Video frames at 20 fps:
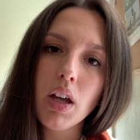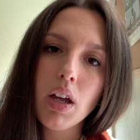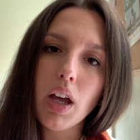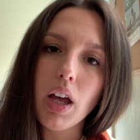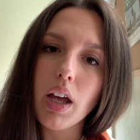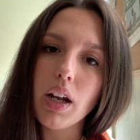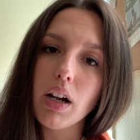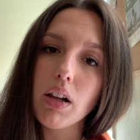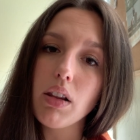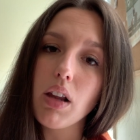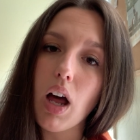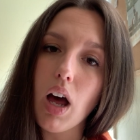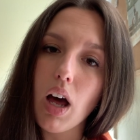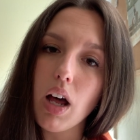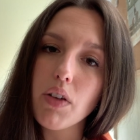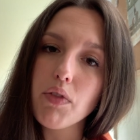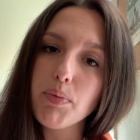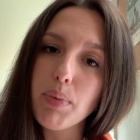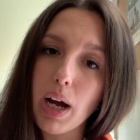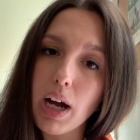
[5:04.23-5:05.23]
And a lot
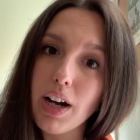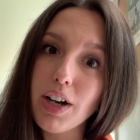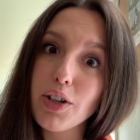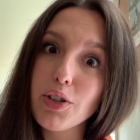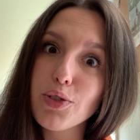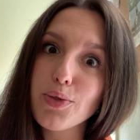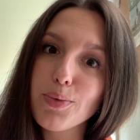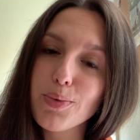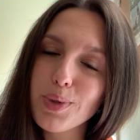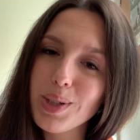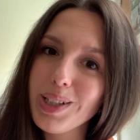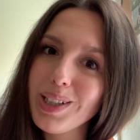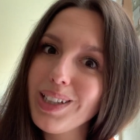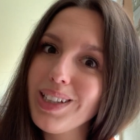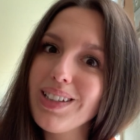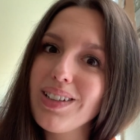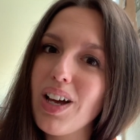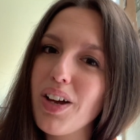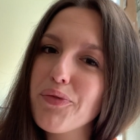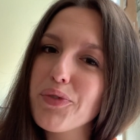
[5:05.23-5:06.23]
of buyers really
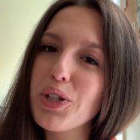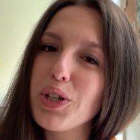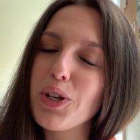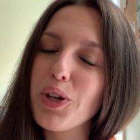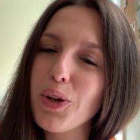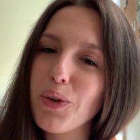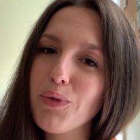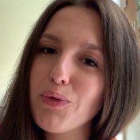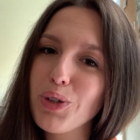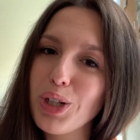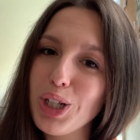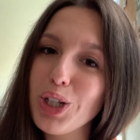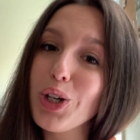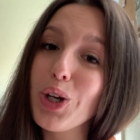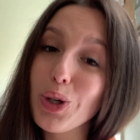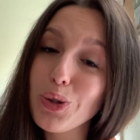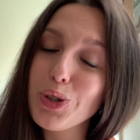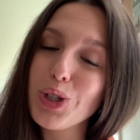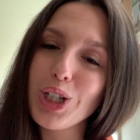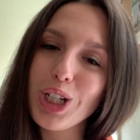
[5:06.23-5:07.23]
love to
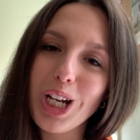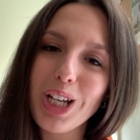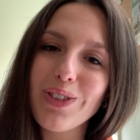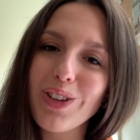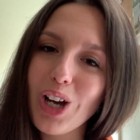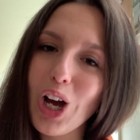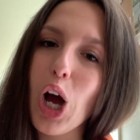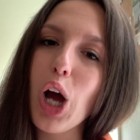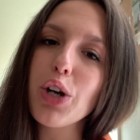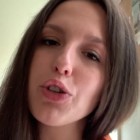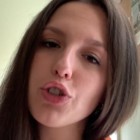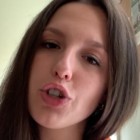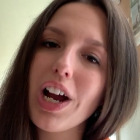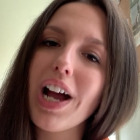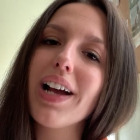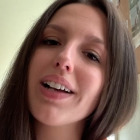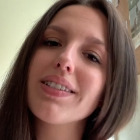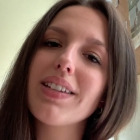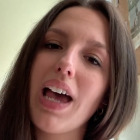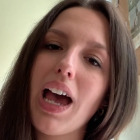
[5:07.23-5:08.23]
renegotiate the
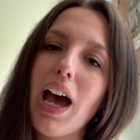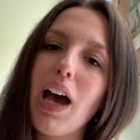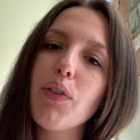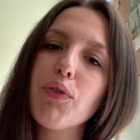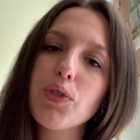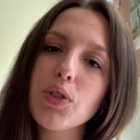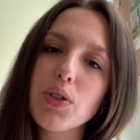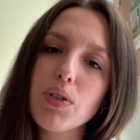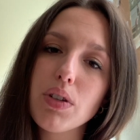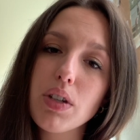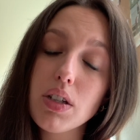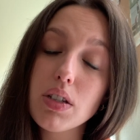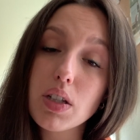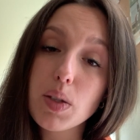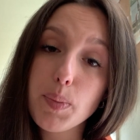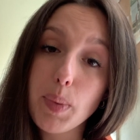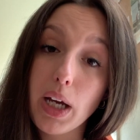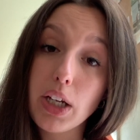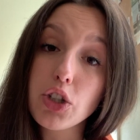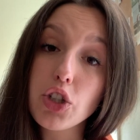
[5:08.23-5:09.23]
contract after the
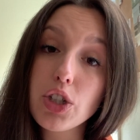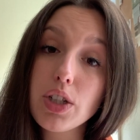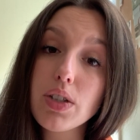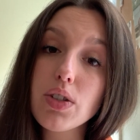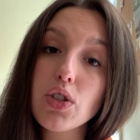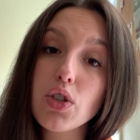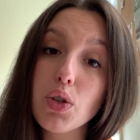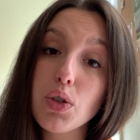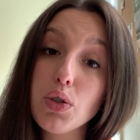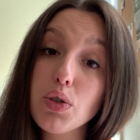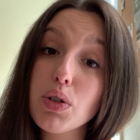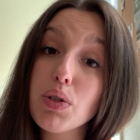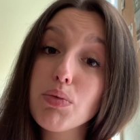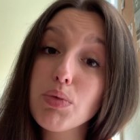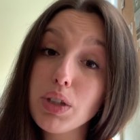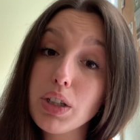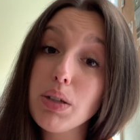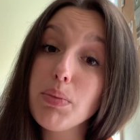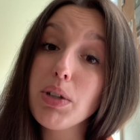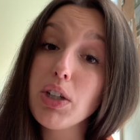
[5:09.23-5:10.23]
inspection, so you could
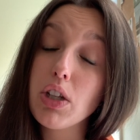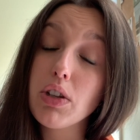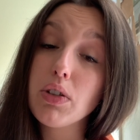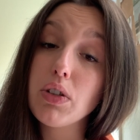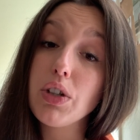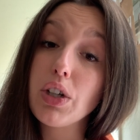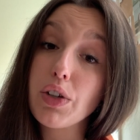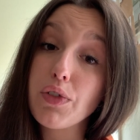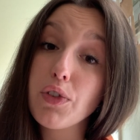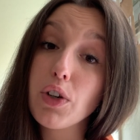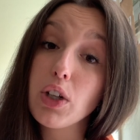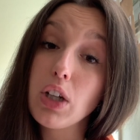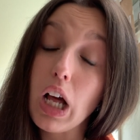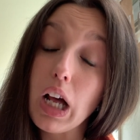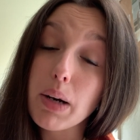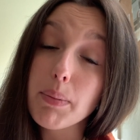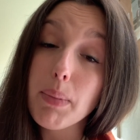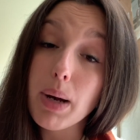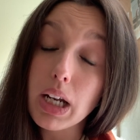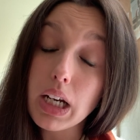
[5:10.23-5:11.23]
really be on the hook for a lot
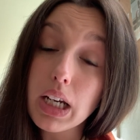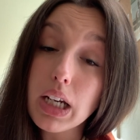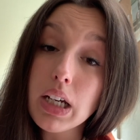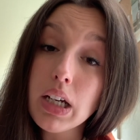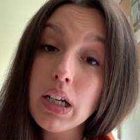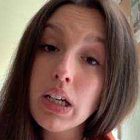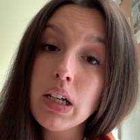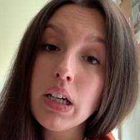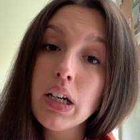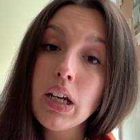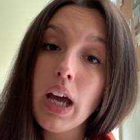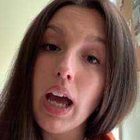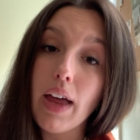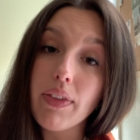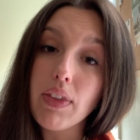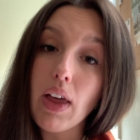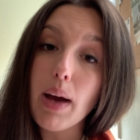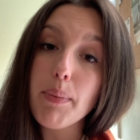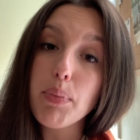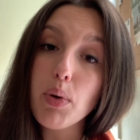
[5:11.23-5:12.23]
of money at
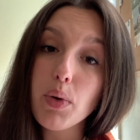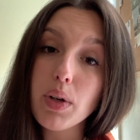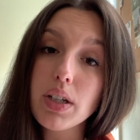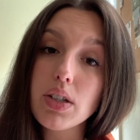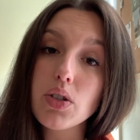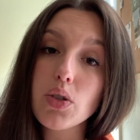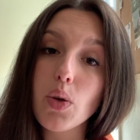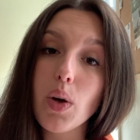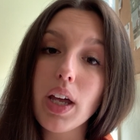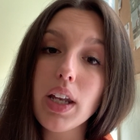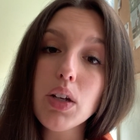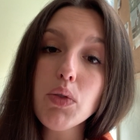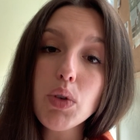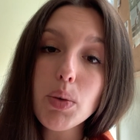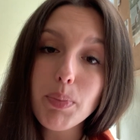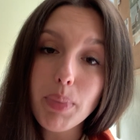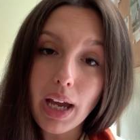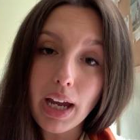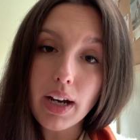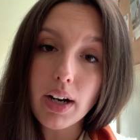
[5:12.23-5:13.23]
that point. So any
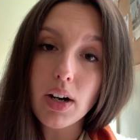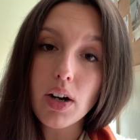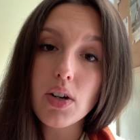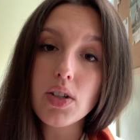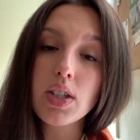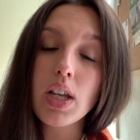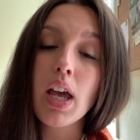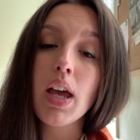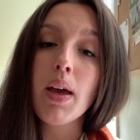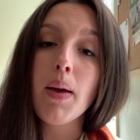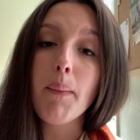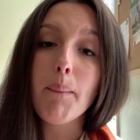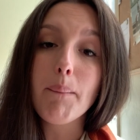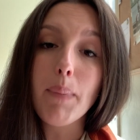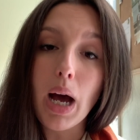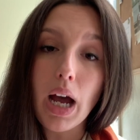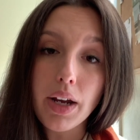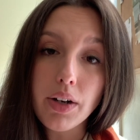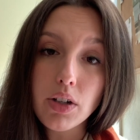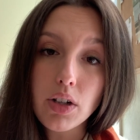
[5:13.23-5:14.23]
repairs,
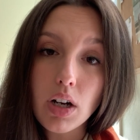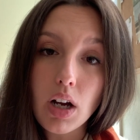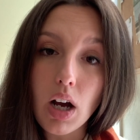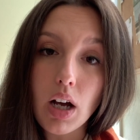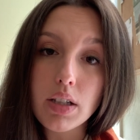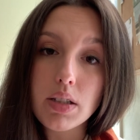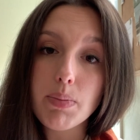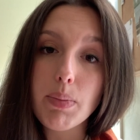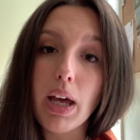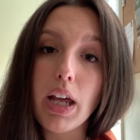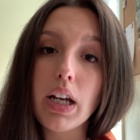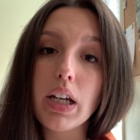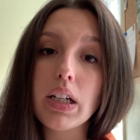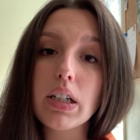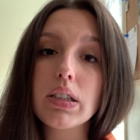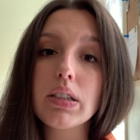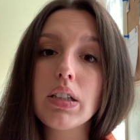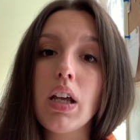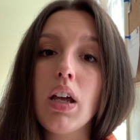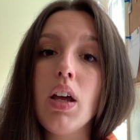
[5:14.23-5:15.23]
minor
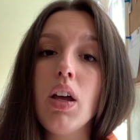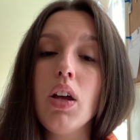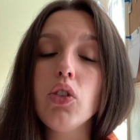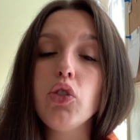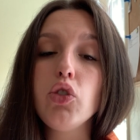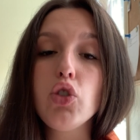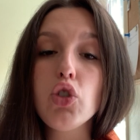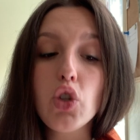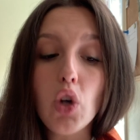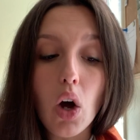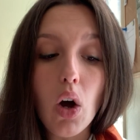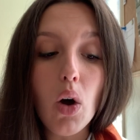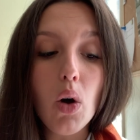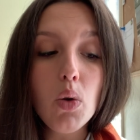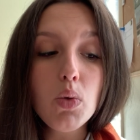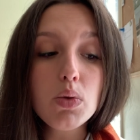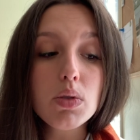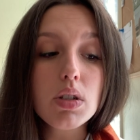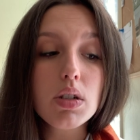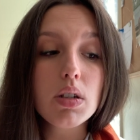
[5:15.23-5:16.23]
cosmetics,
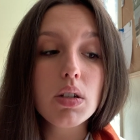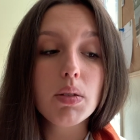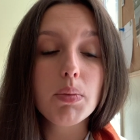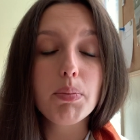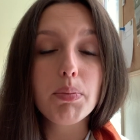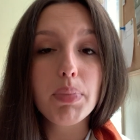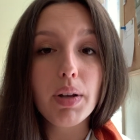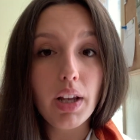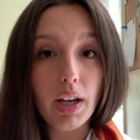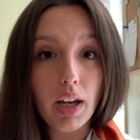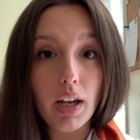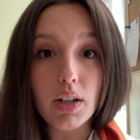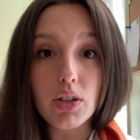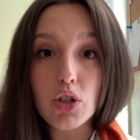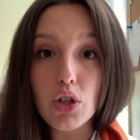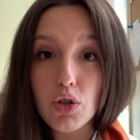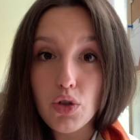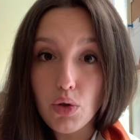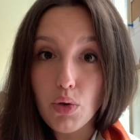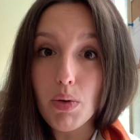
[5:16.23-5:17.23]
don't plan
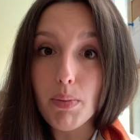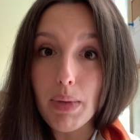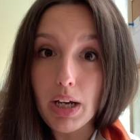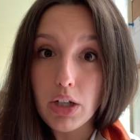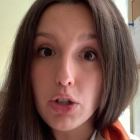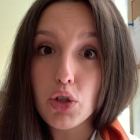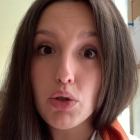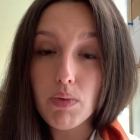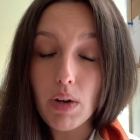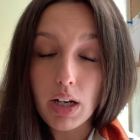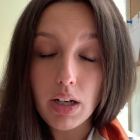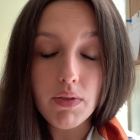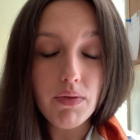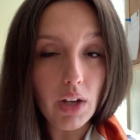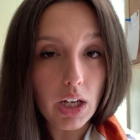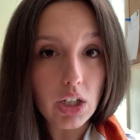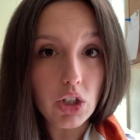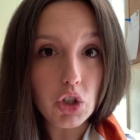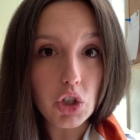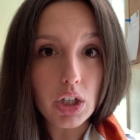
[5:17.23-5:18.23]
to do a major
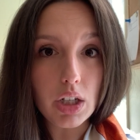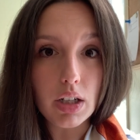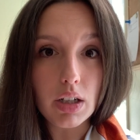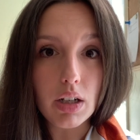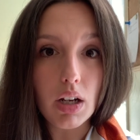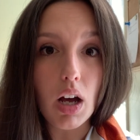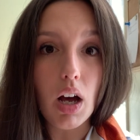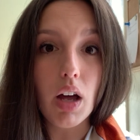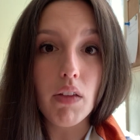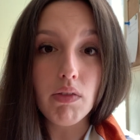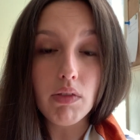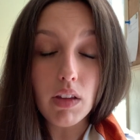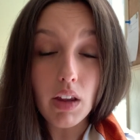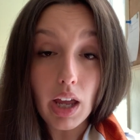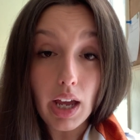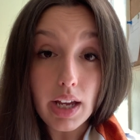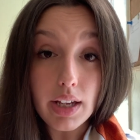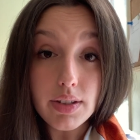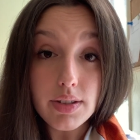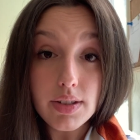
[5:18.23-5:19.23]
renovation
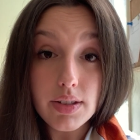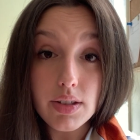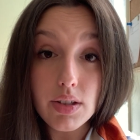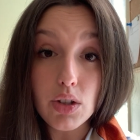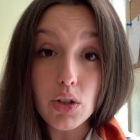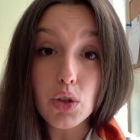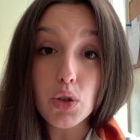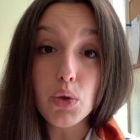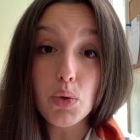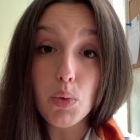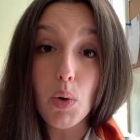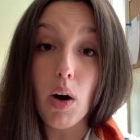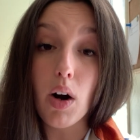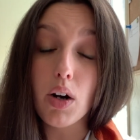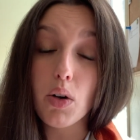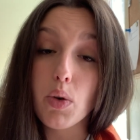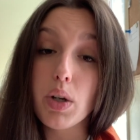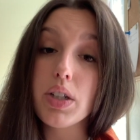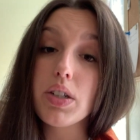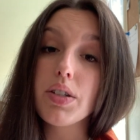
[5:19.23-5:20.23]
unless you are
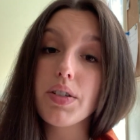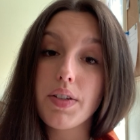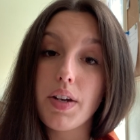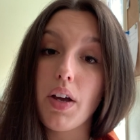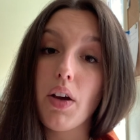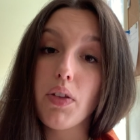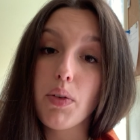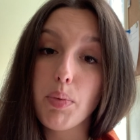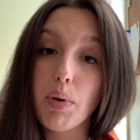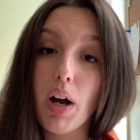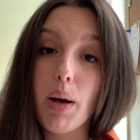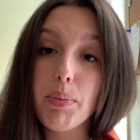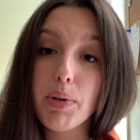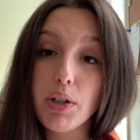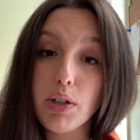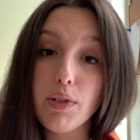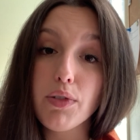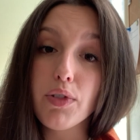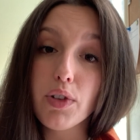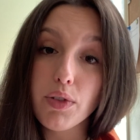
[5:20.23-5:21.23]
going to stay on the
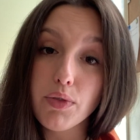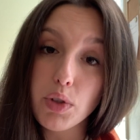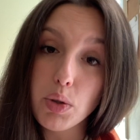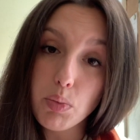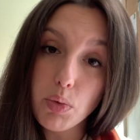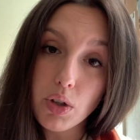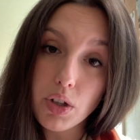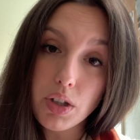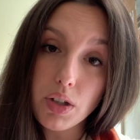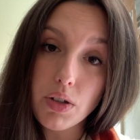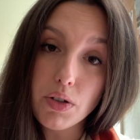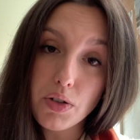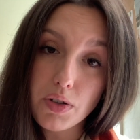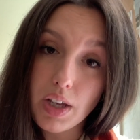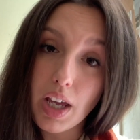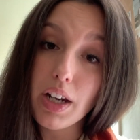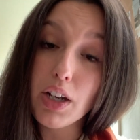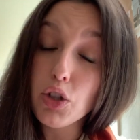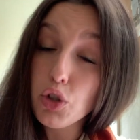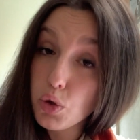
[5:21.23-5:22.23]
property for a few more years
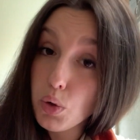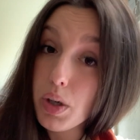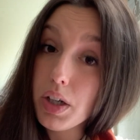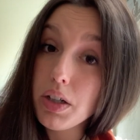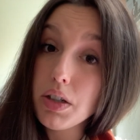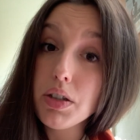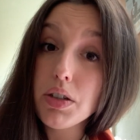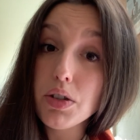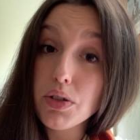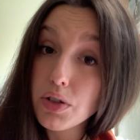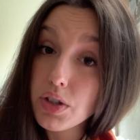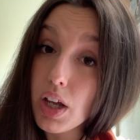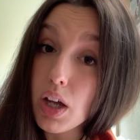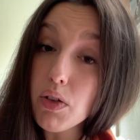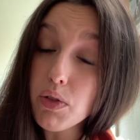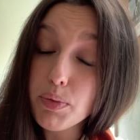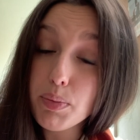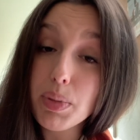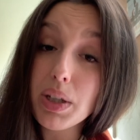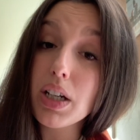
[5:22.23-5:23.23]
and enjoy it
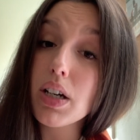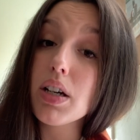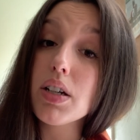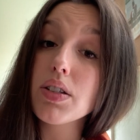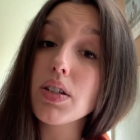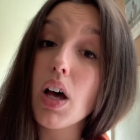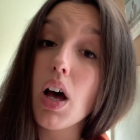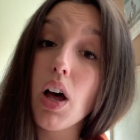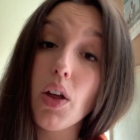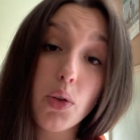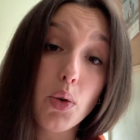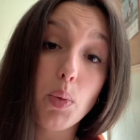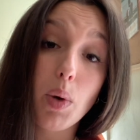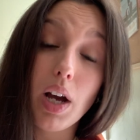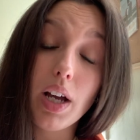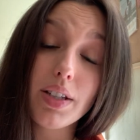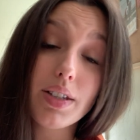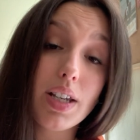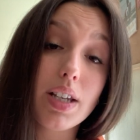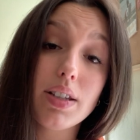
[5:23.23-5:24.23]
yourself, because
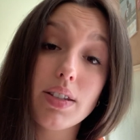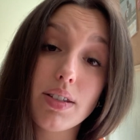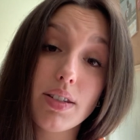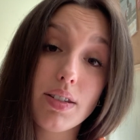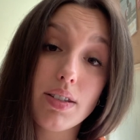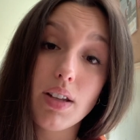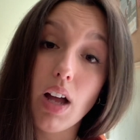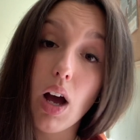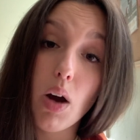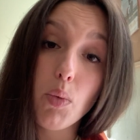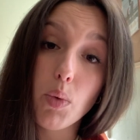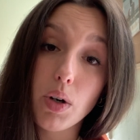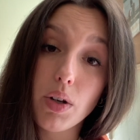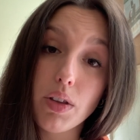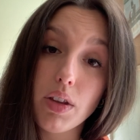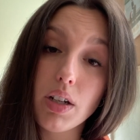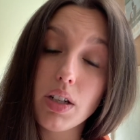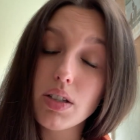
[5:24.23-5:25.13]
otherwise it's not worth it.